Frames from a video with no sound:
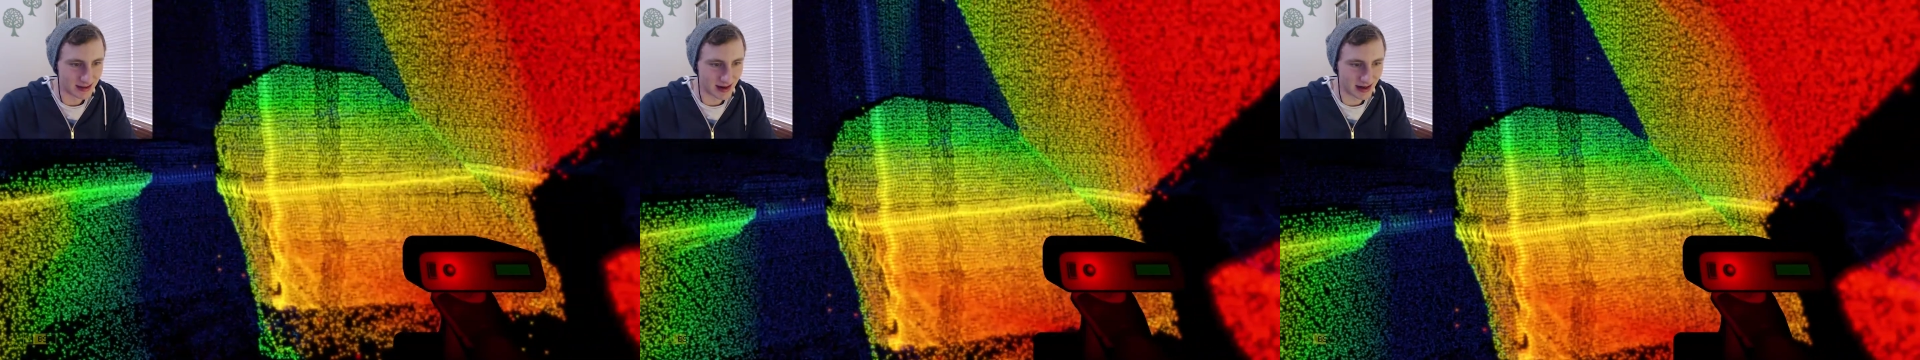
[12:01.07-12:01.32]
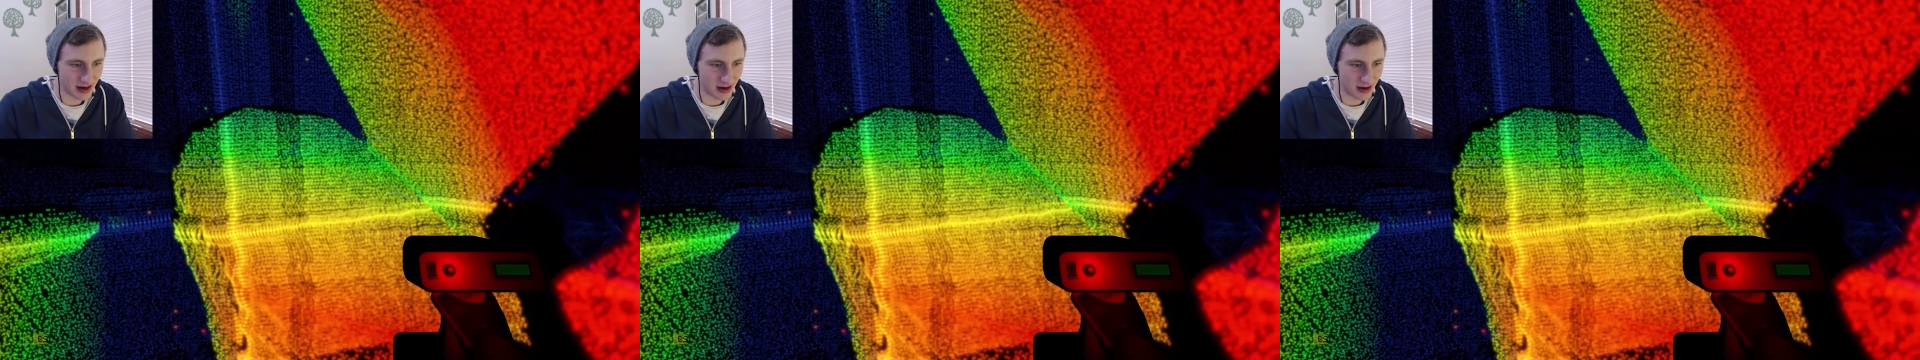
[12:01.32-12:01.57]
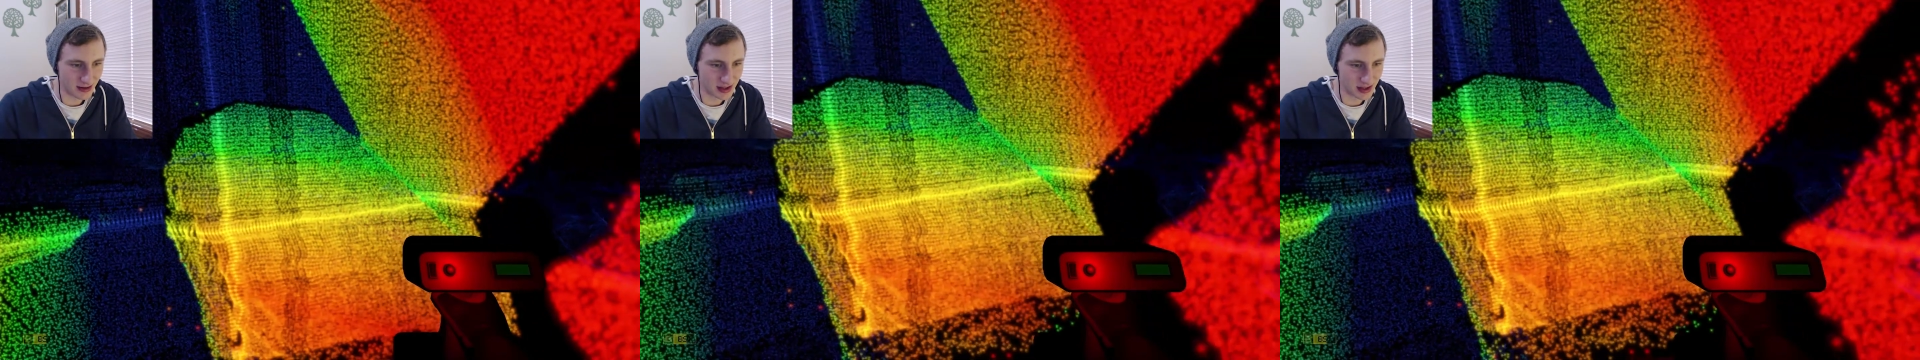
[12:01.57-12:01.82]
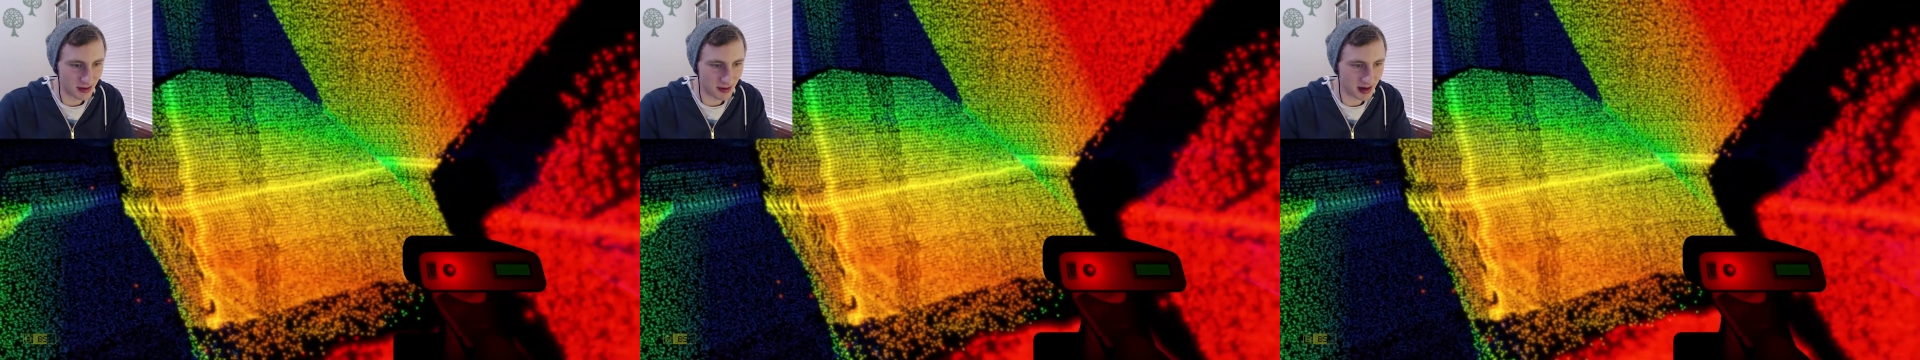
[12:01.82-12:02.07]
I go?
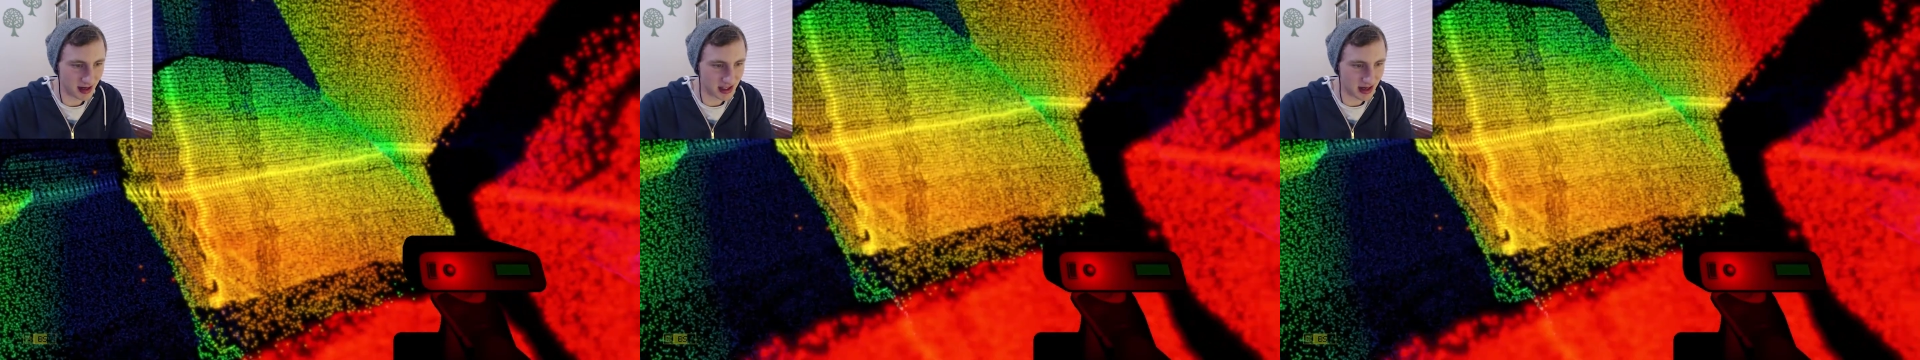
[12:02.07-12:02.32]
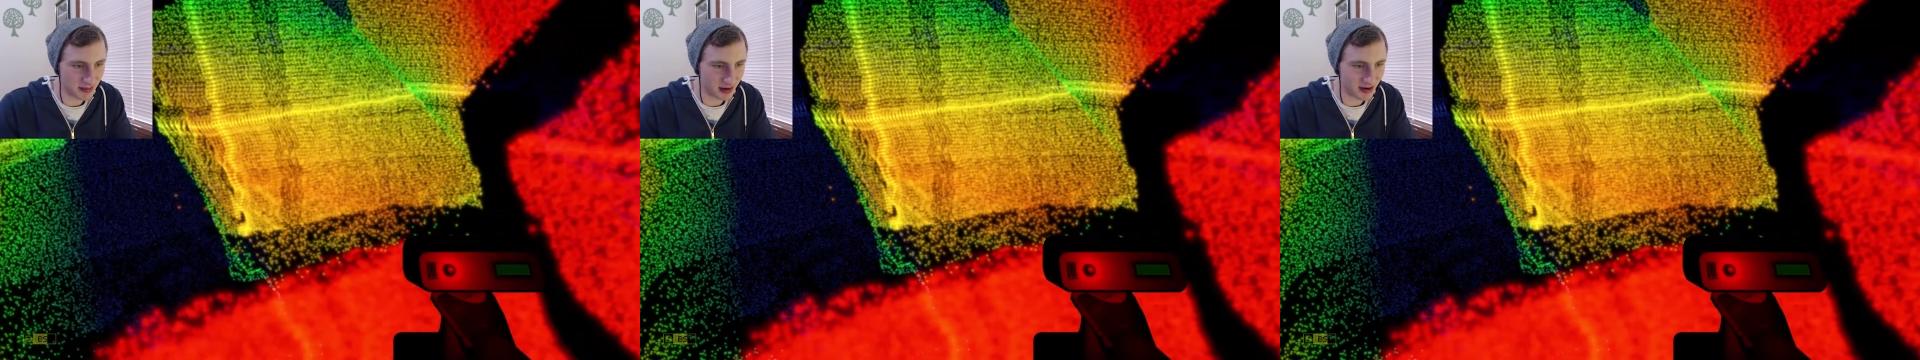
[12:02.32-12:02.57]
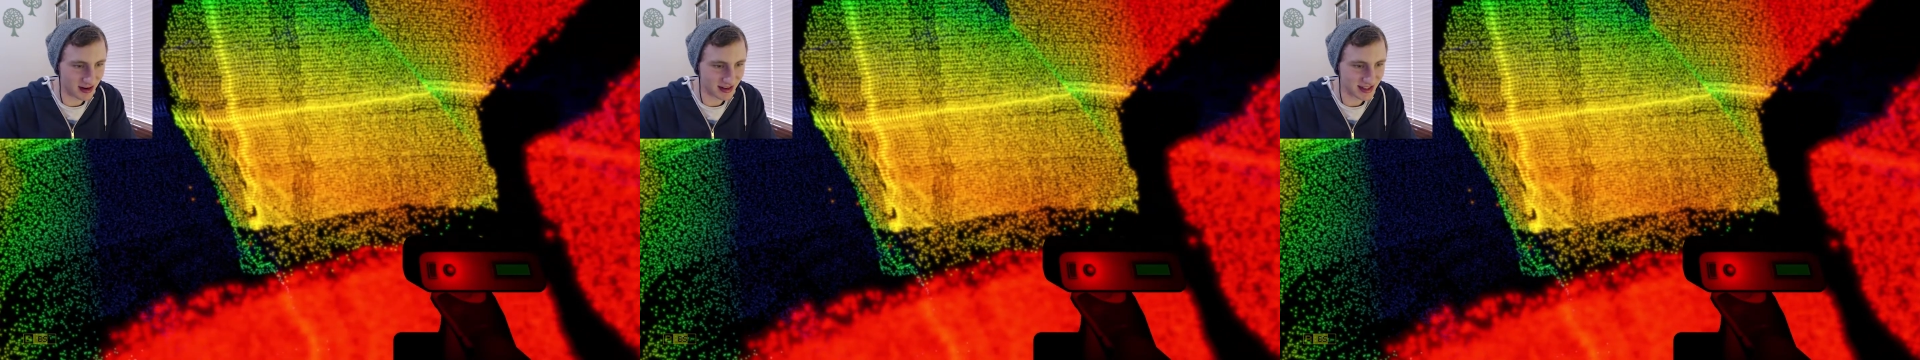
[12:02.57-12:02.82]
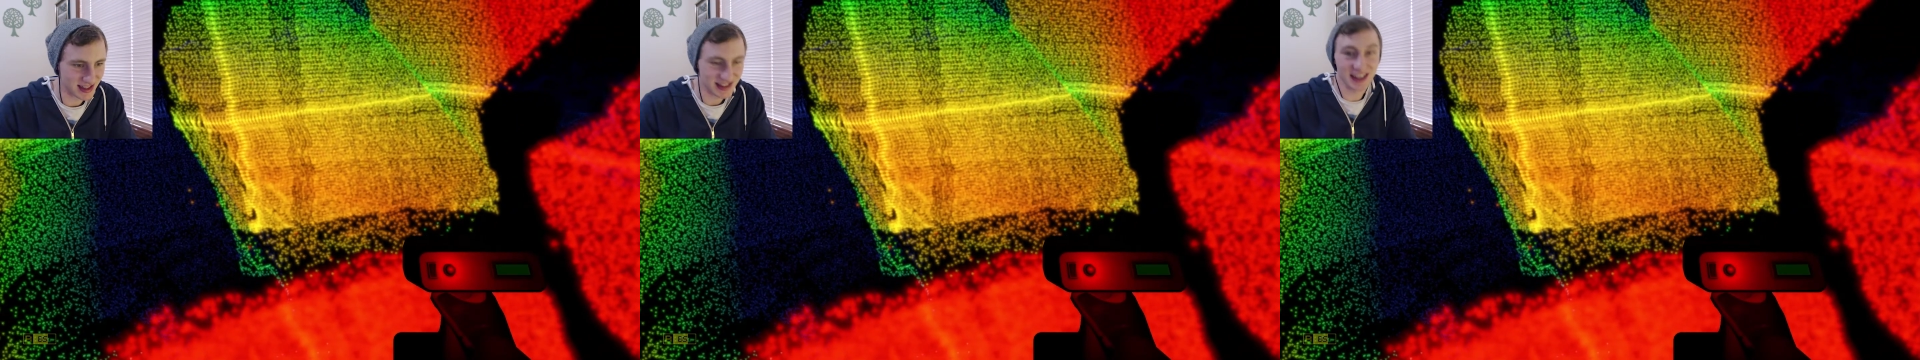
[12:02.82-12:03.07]
Do you want me to jump
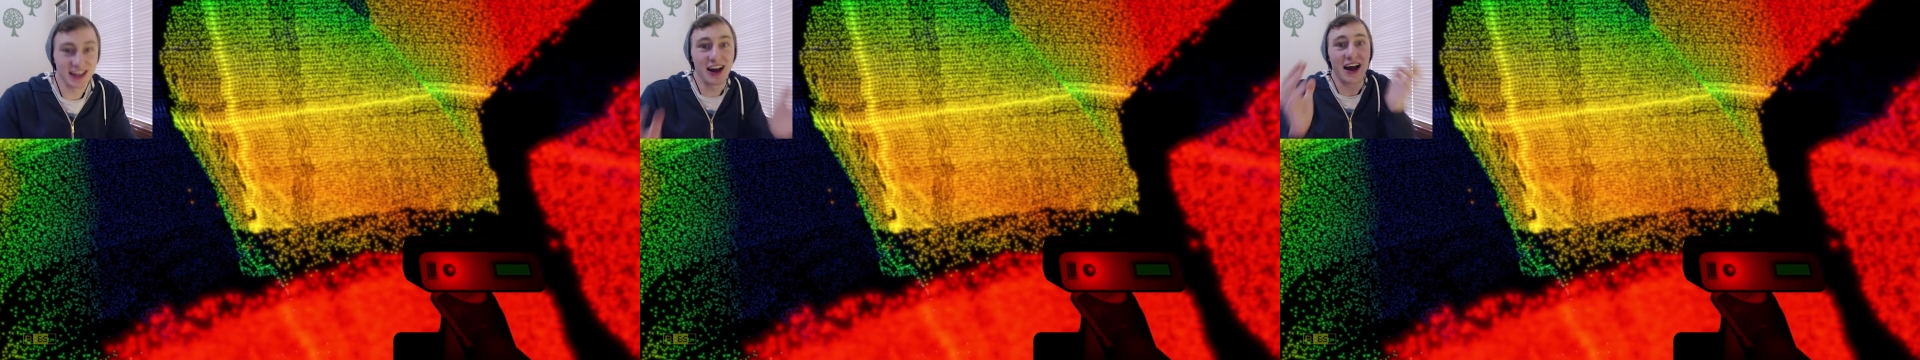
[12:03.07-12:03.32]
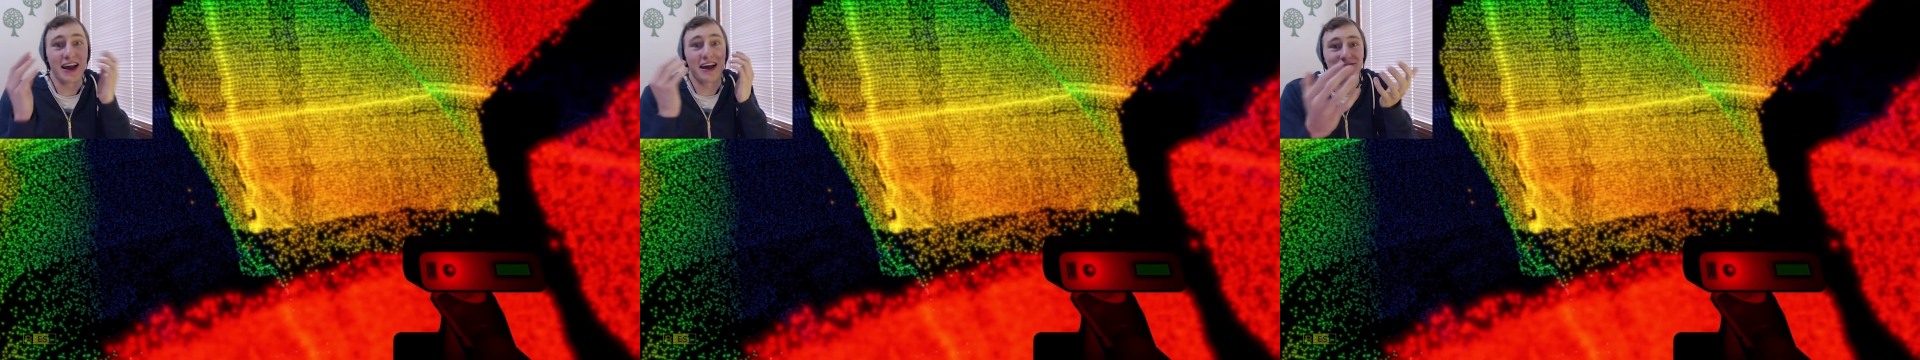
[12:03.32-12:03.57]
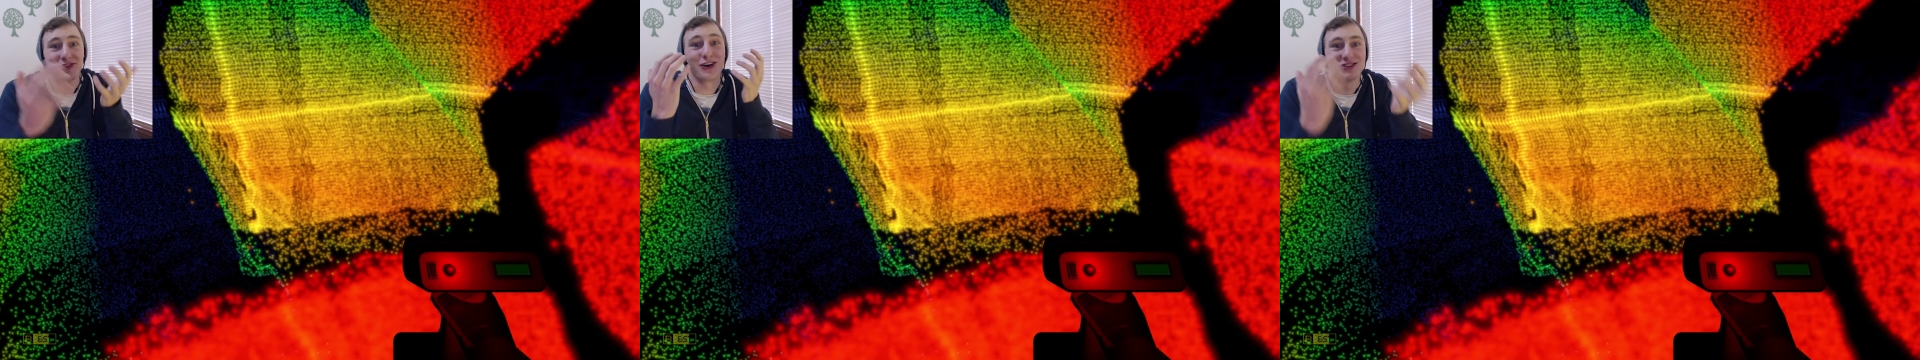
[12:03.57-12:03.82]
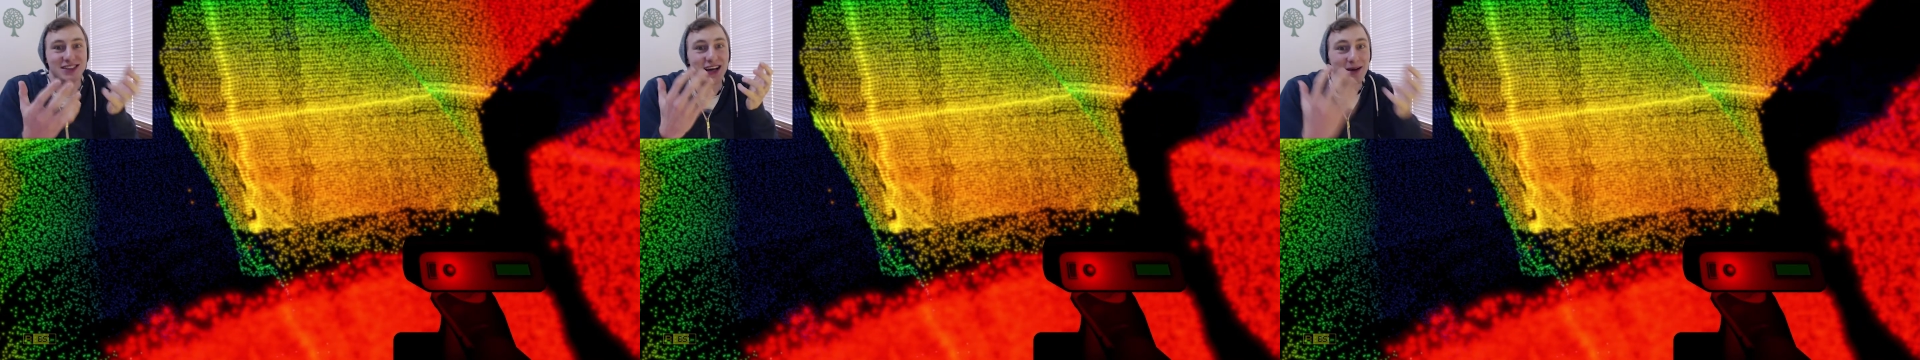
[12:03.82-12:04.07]
across? See, I have no
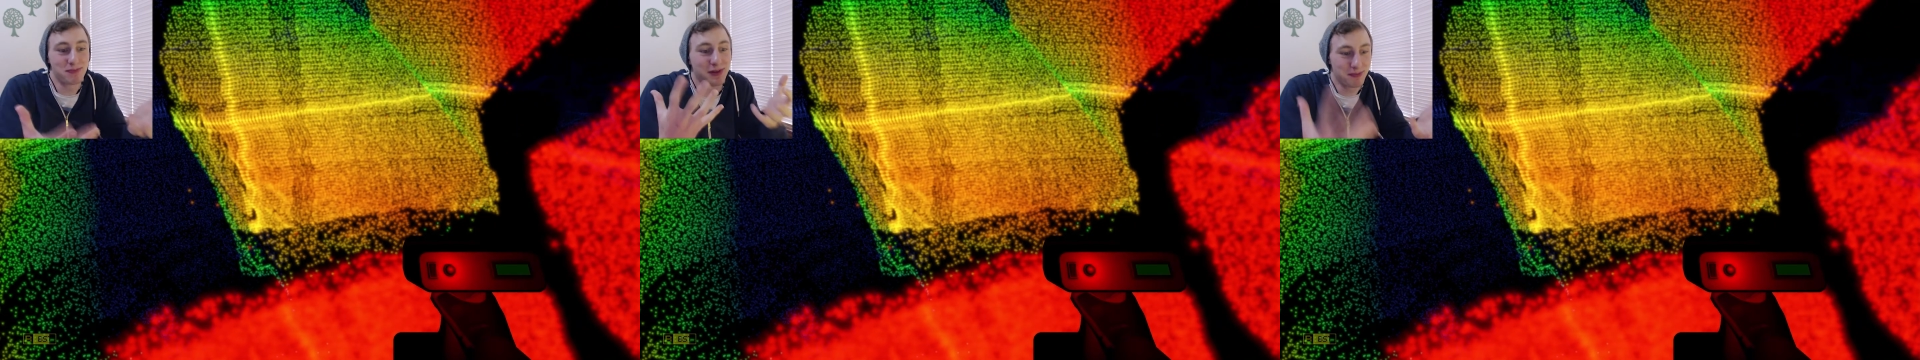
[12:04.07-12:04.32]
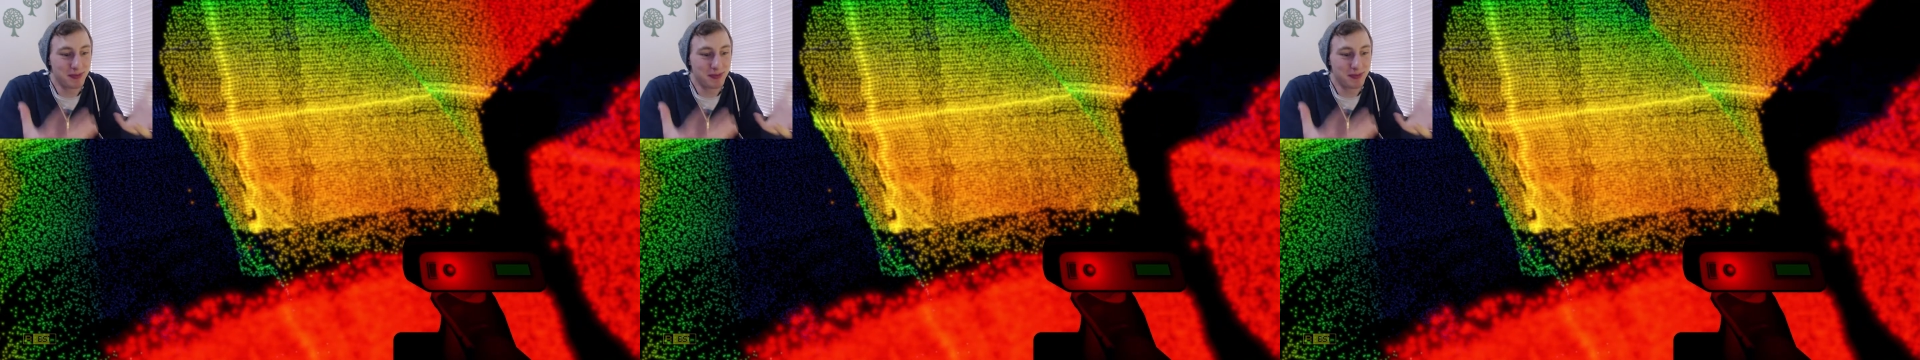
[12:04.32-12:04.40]
depth